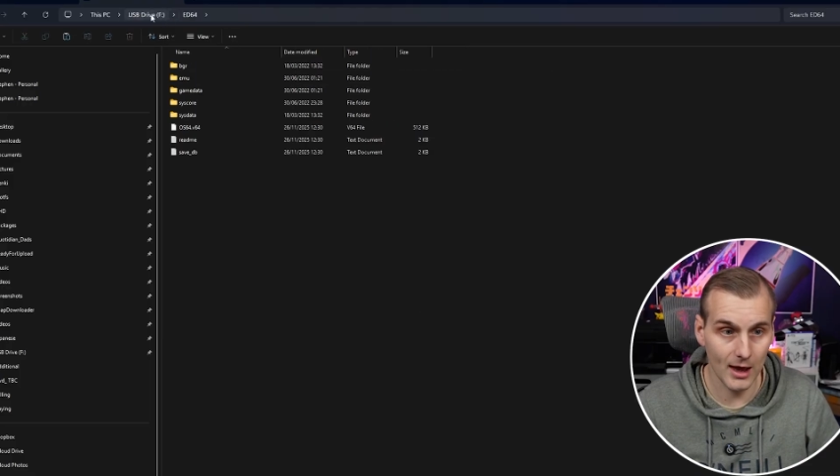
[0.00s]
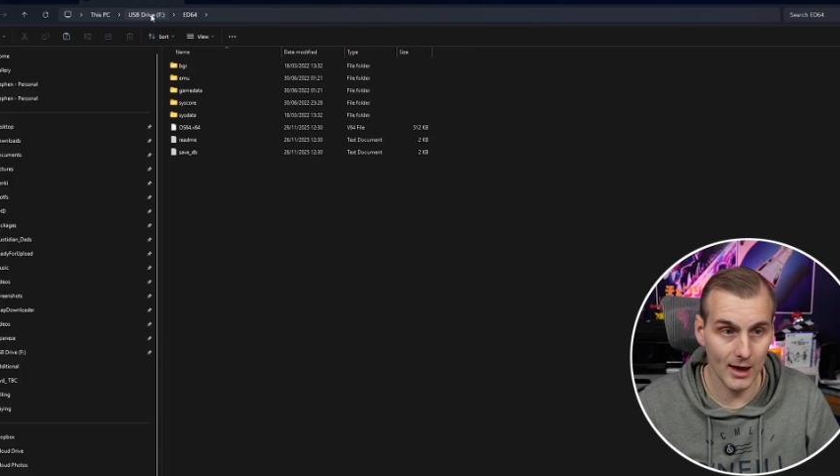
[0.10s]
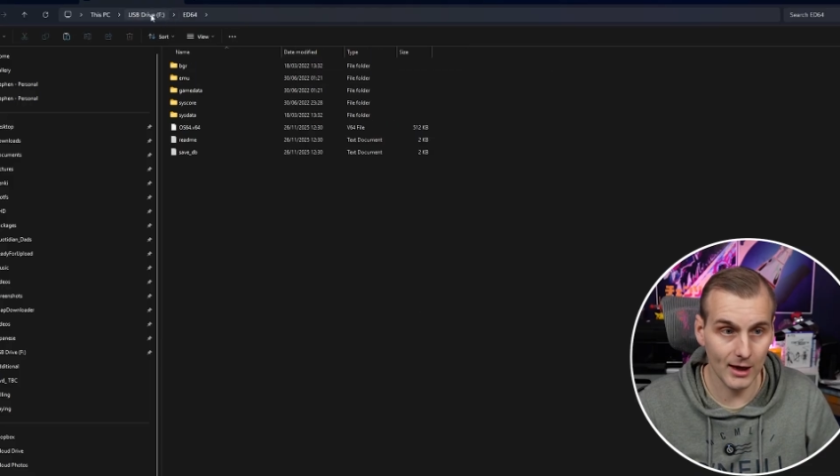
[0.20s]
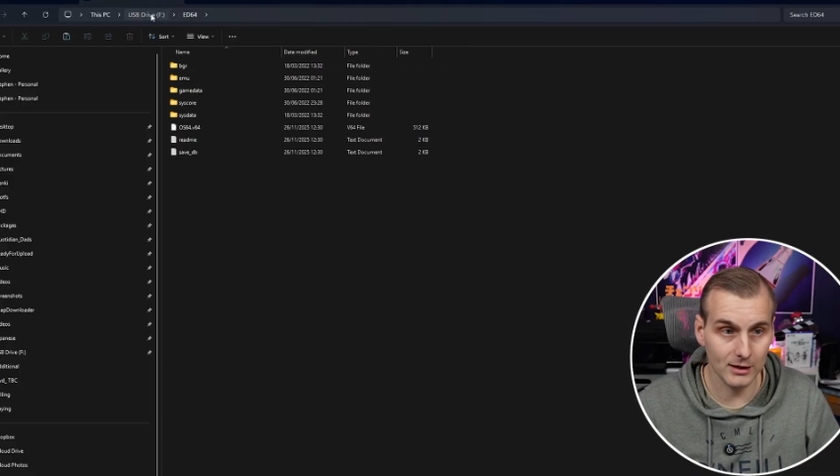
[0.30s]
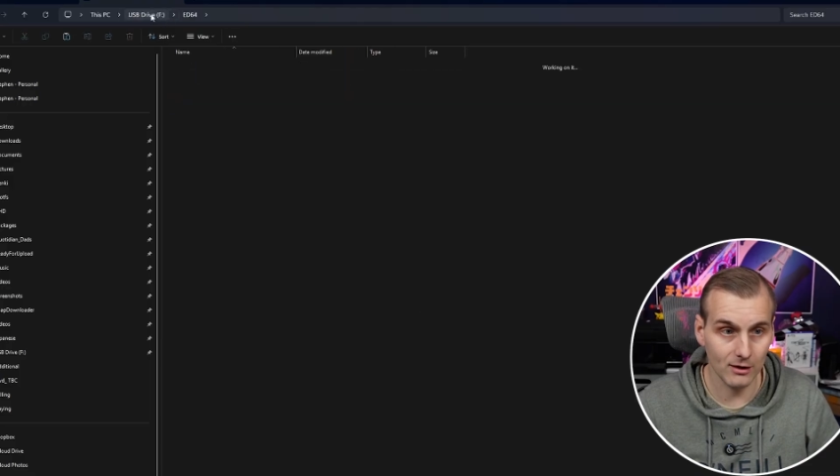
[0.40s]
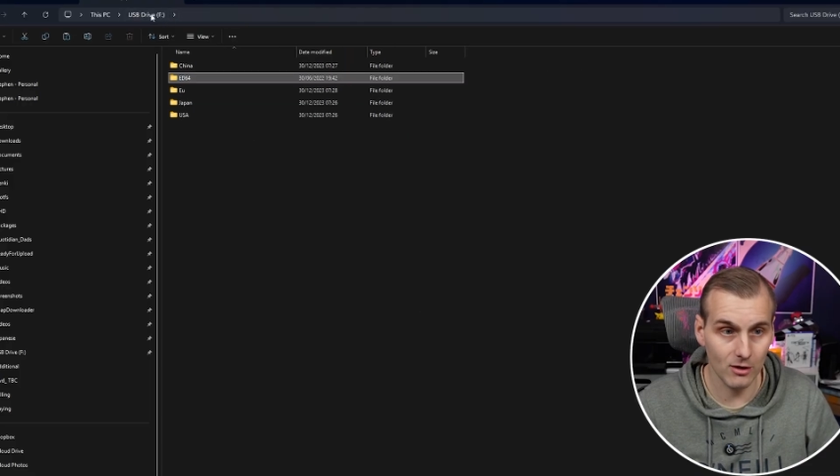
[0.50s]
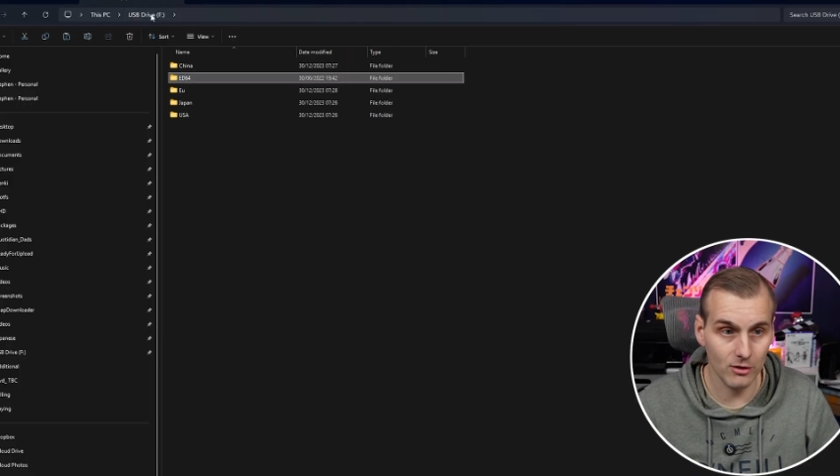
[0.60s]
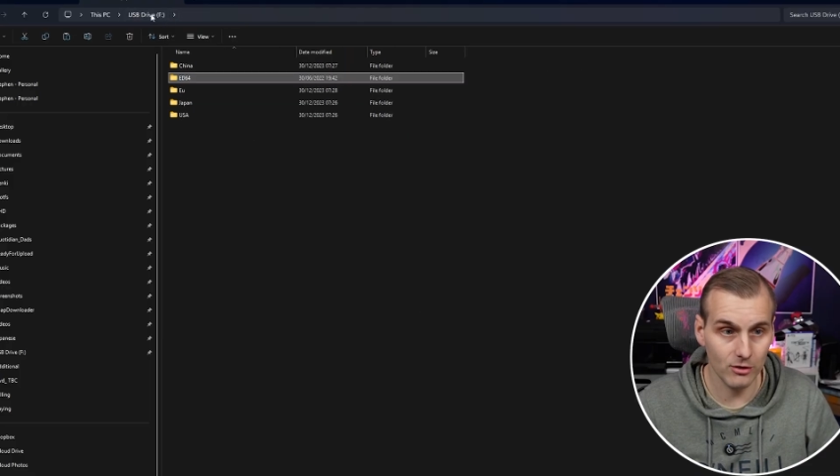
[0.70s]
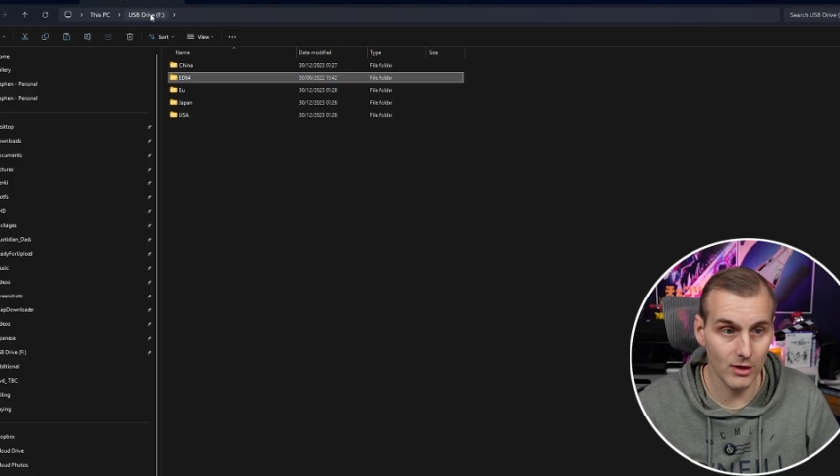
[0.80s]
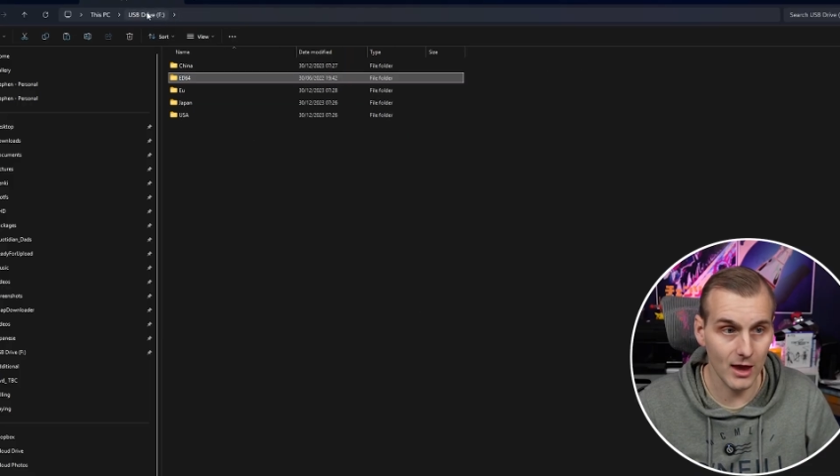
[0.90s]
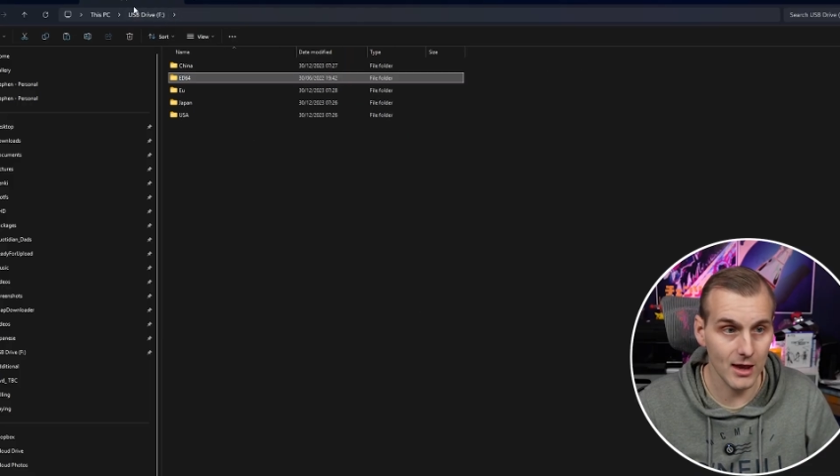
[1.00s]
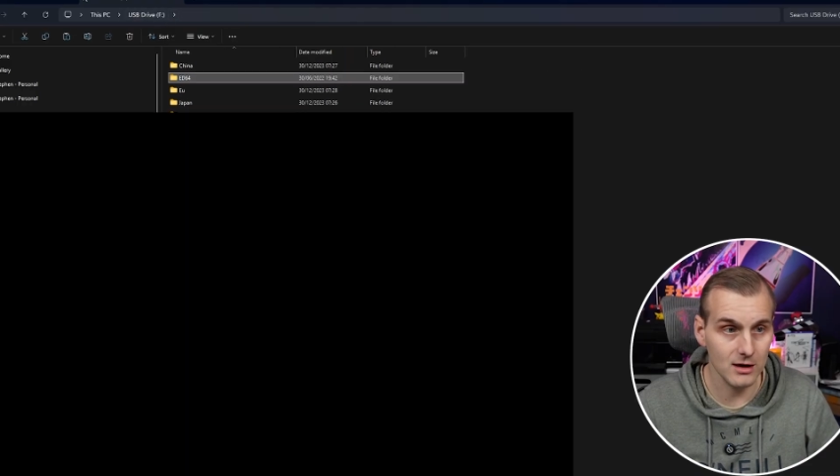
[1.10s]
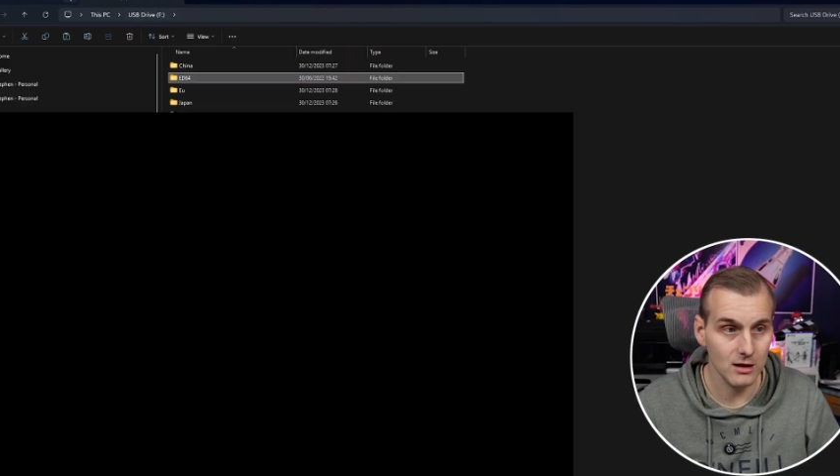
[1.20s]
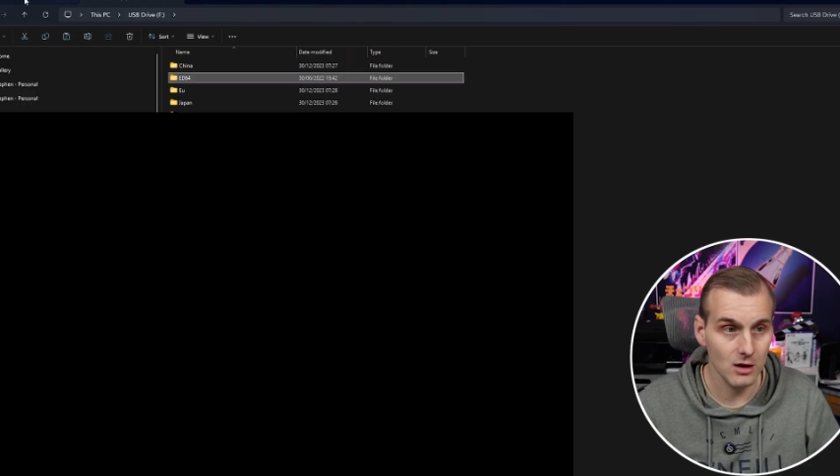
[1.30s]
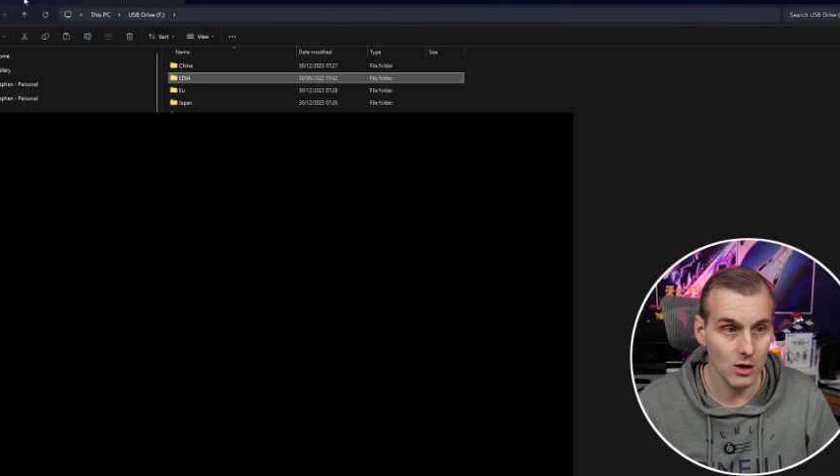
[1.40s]
And
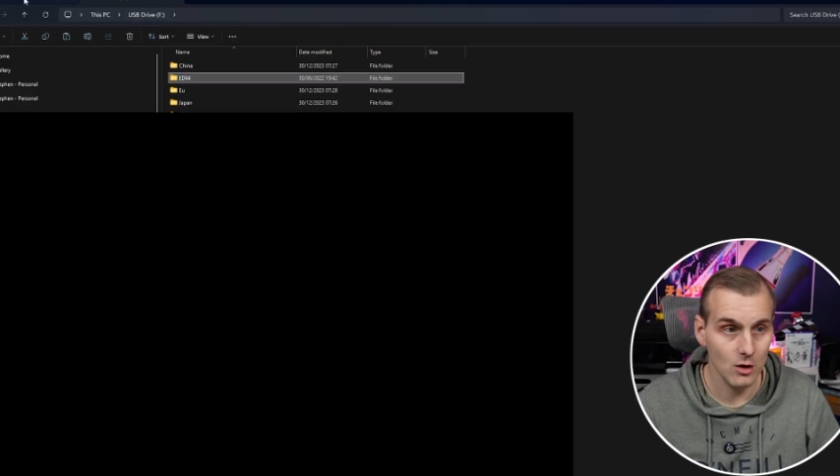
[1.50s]
then